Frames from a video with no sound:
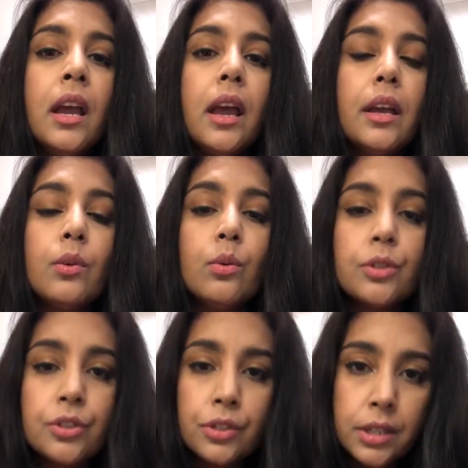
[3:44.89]
in
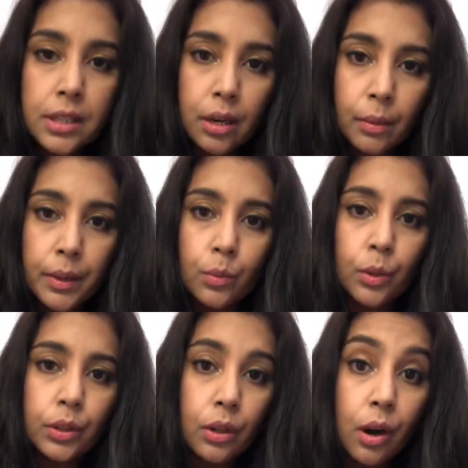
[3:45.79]
order to determine
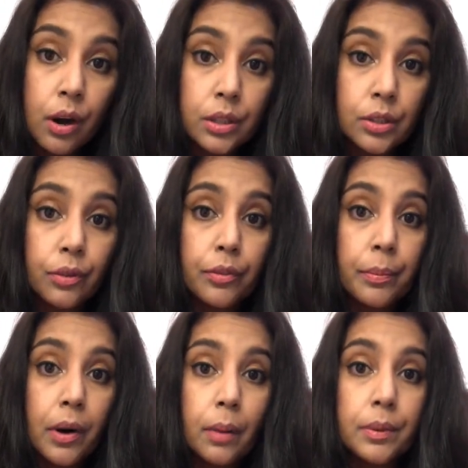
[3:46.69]
what the cause of the
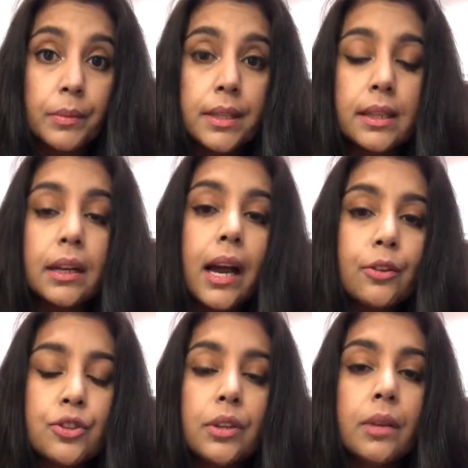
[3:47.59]
problem is and how
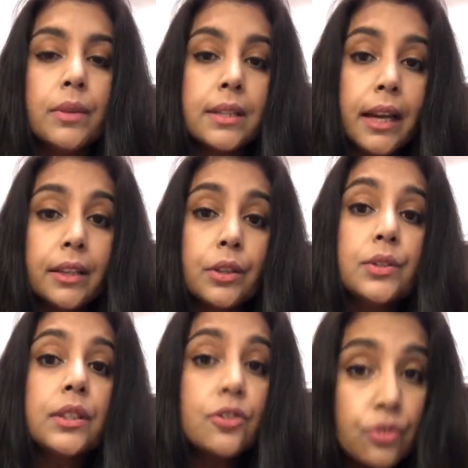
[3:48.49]
to even
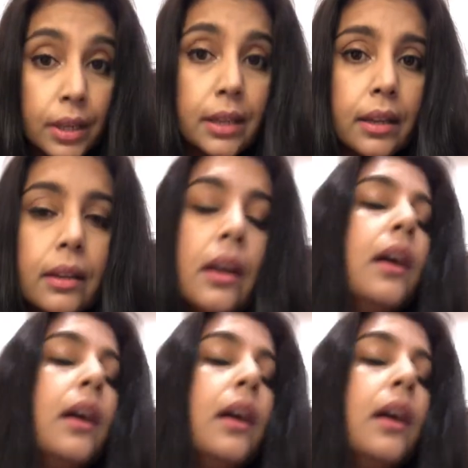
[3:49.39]
diagnose and treat it.